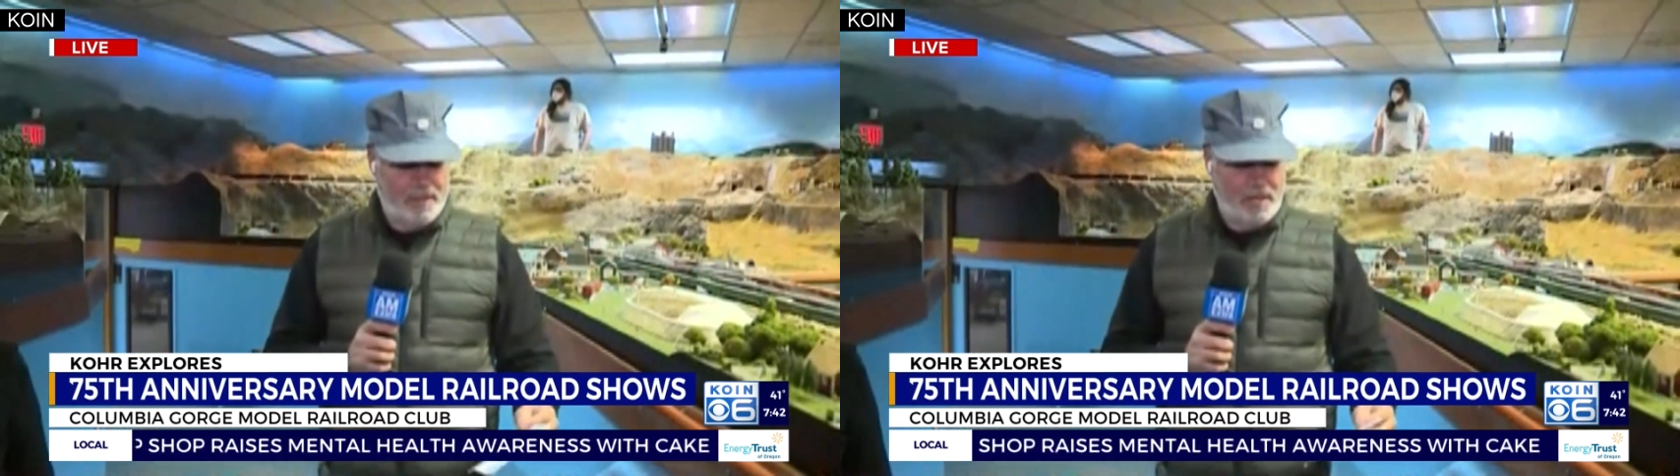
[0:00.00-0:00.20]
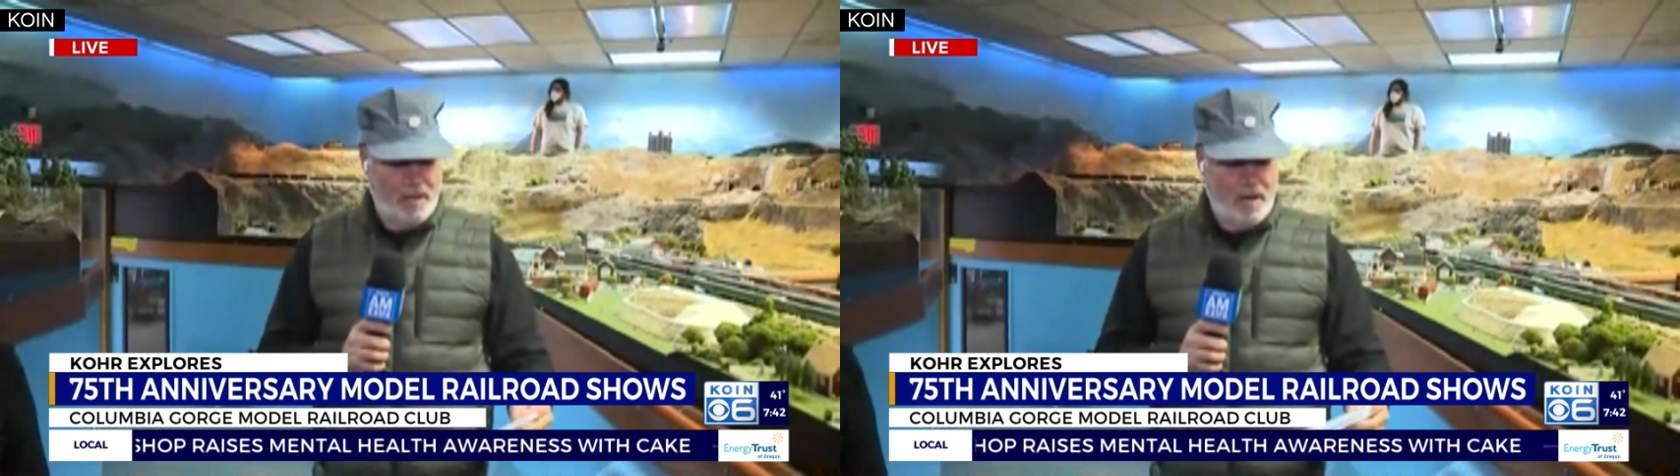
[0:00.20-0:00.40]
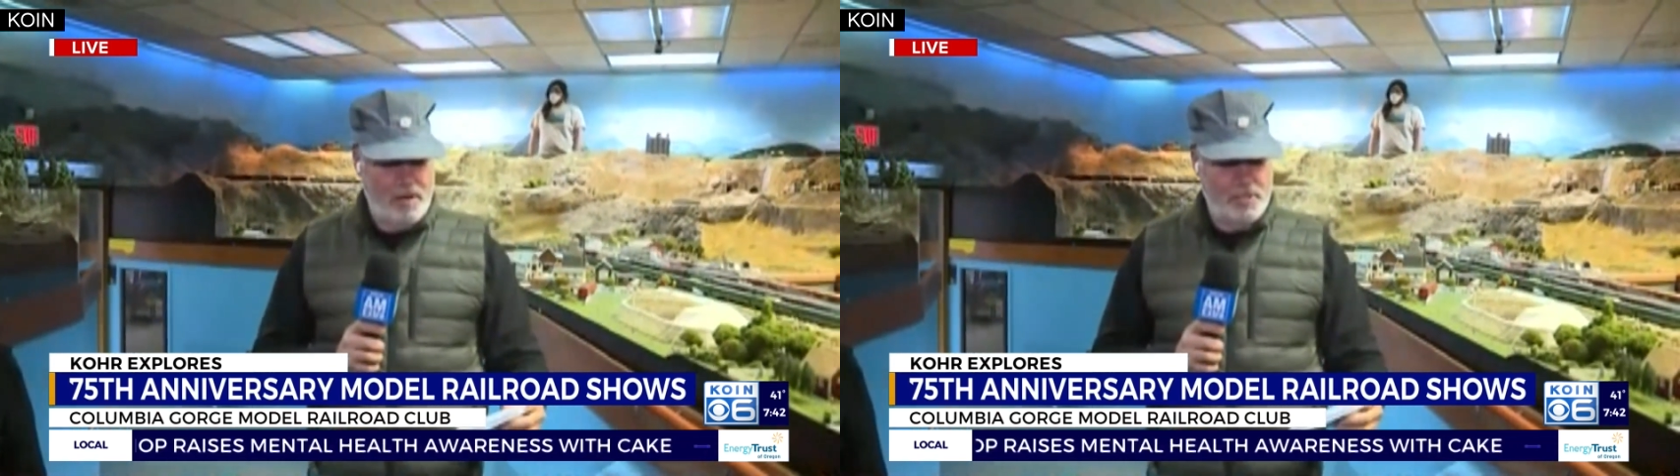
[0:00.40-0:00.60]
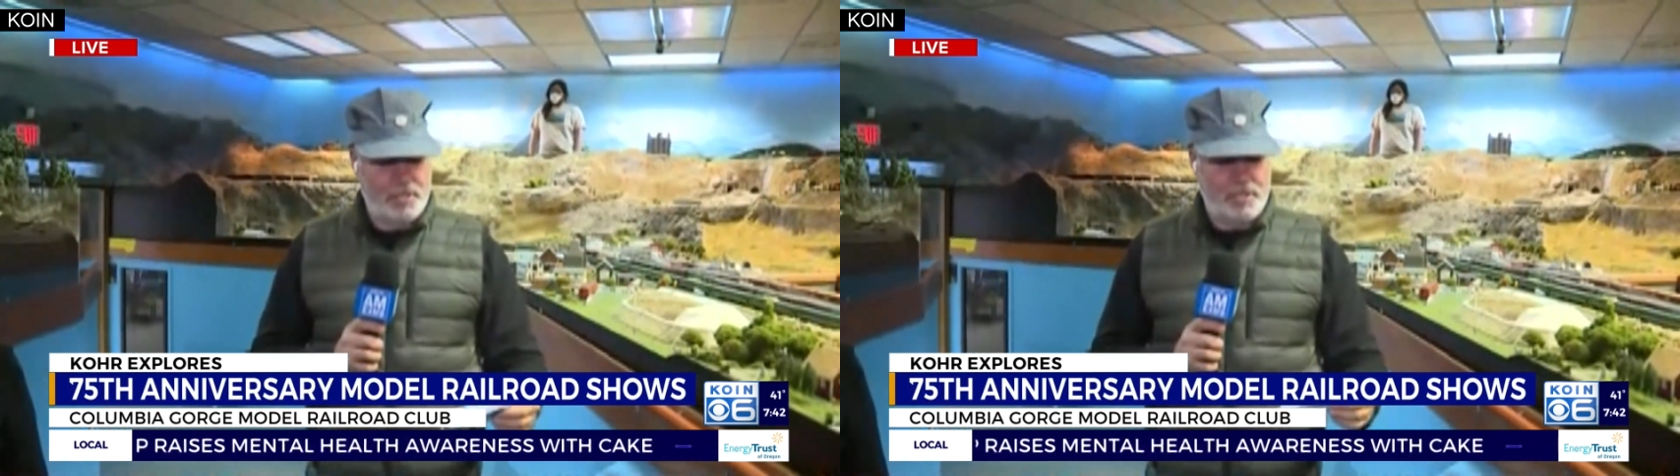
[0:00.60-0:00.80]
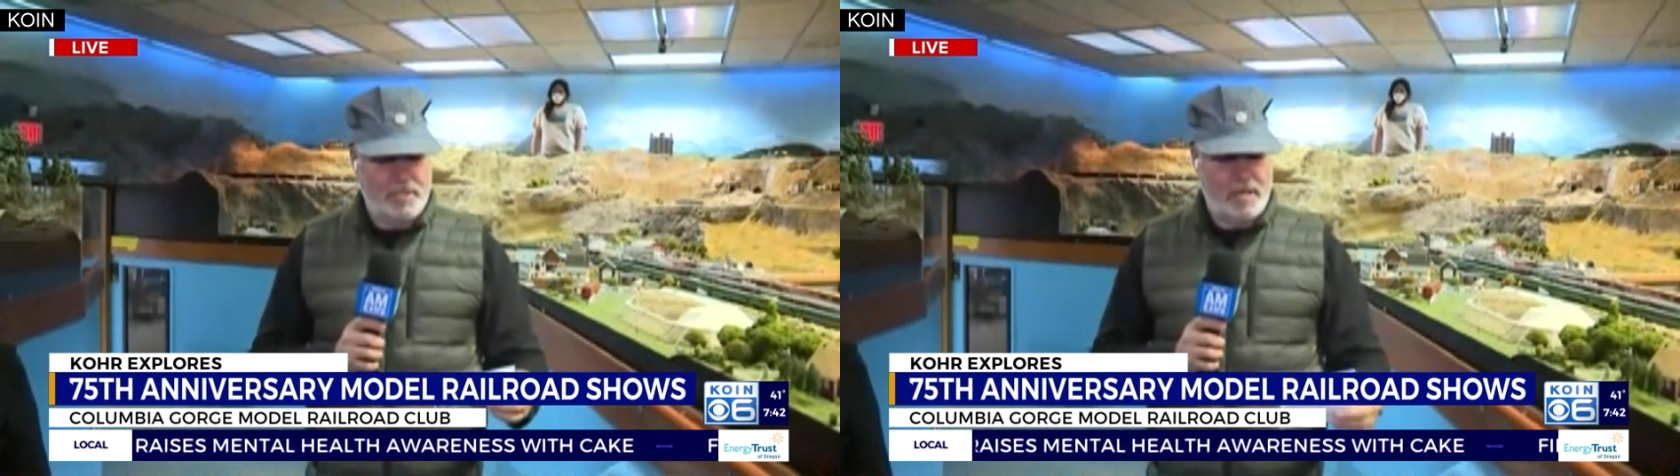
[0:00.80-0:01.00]
the
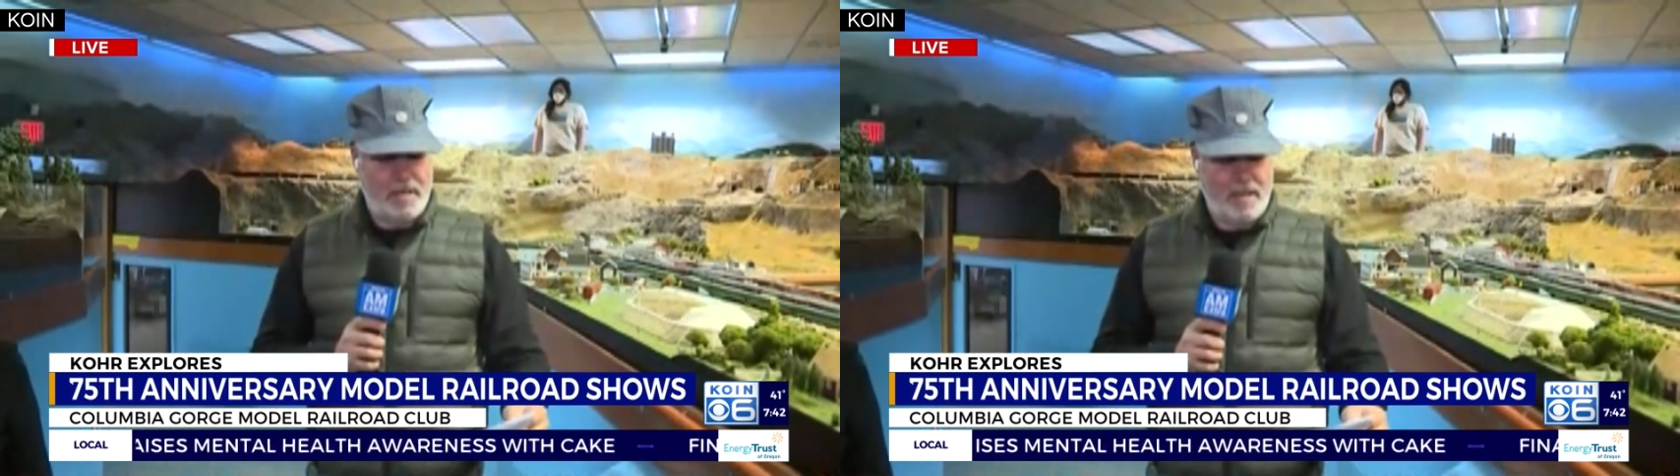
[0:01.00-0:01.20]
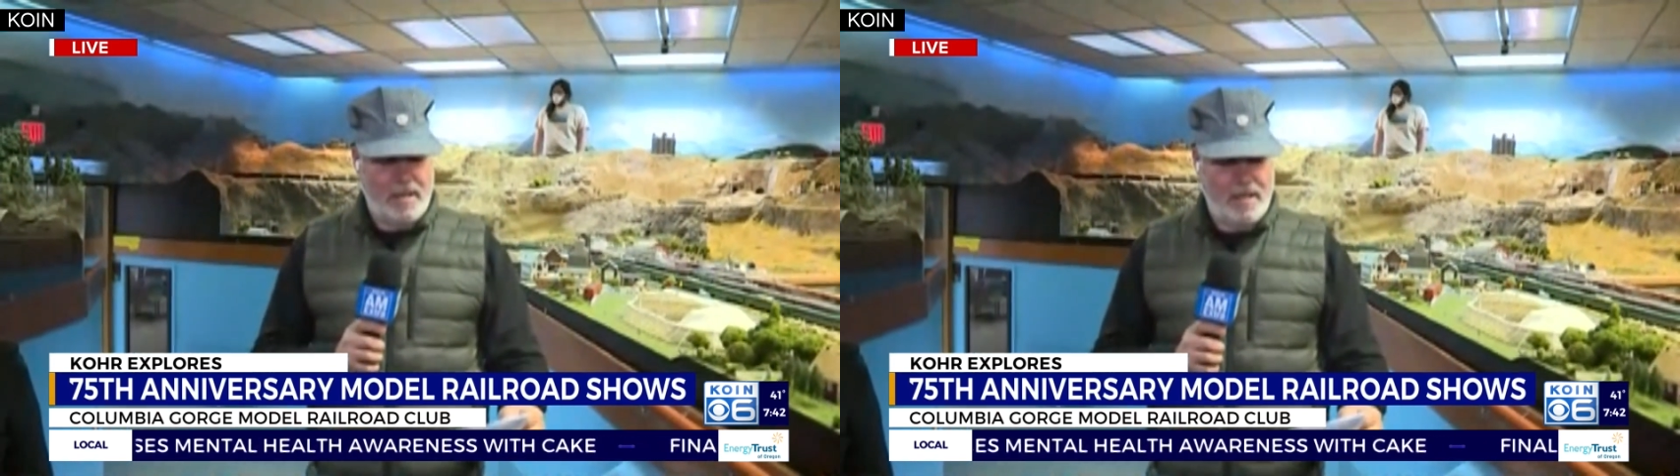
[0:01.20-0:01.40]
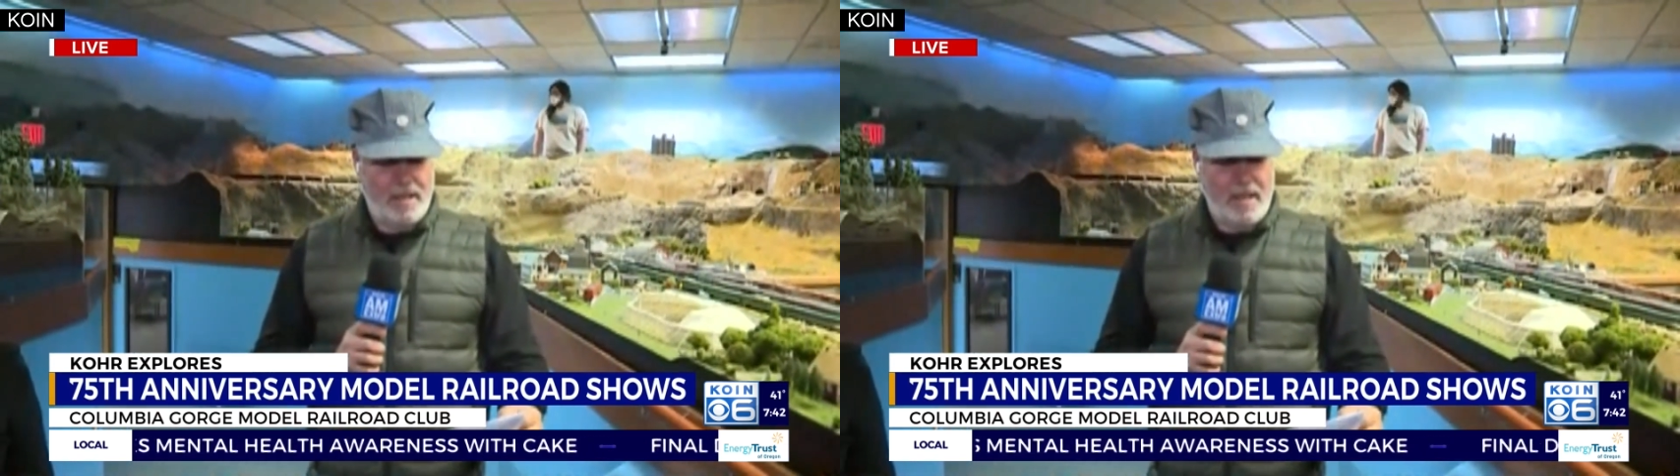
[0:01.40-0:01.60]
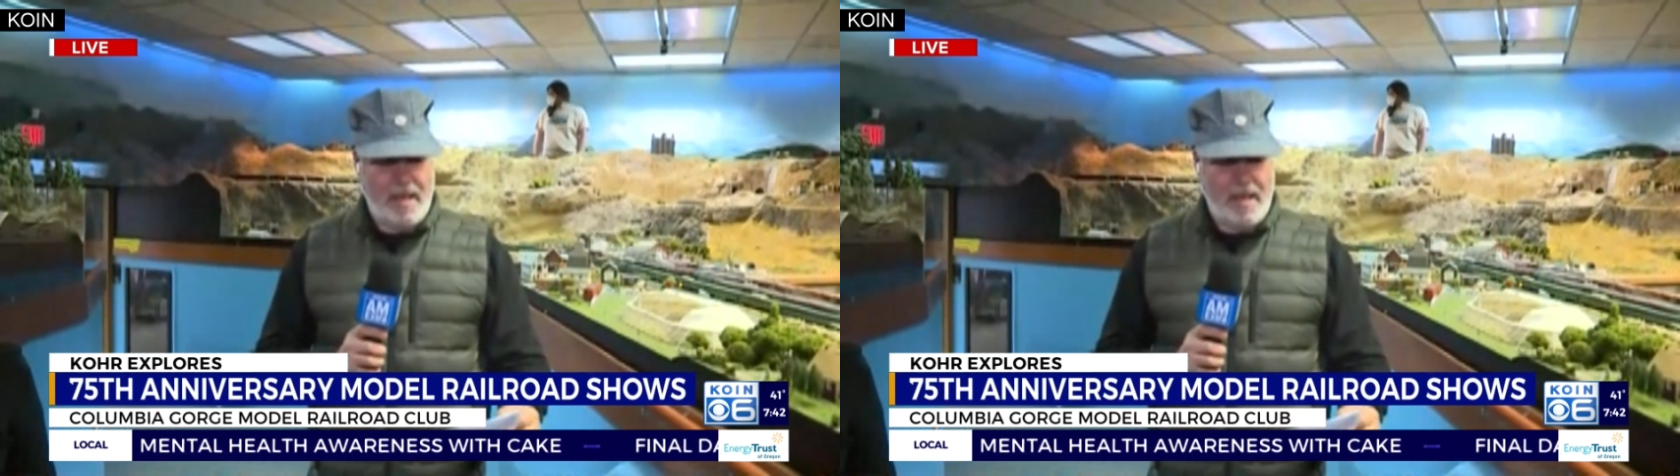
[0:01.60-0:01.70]
largest uh,